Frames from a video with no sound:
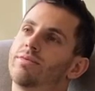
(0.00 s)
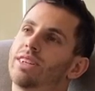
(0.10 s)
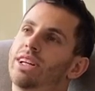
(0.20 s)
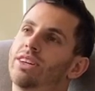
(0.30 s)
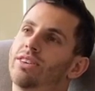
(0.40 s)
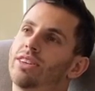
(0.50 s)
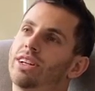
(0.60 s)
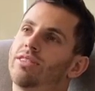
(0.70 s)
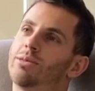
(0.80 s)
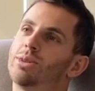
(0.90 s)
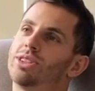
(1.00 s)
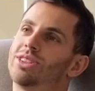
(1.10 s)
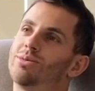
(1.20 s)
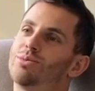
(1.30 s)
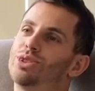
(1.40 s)
Thank you. Thank you very much.
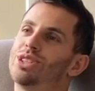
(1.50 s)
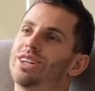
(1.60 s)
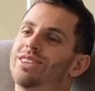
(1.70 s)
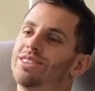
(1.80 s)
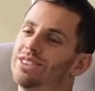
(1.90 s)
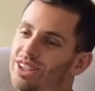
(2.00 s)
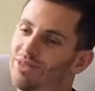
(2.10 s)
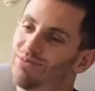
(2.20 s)
Right, cheers. Appreciate it. Okay. Ciao.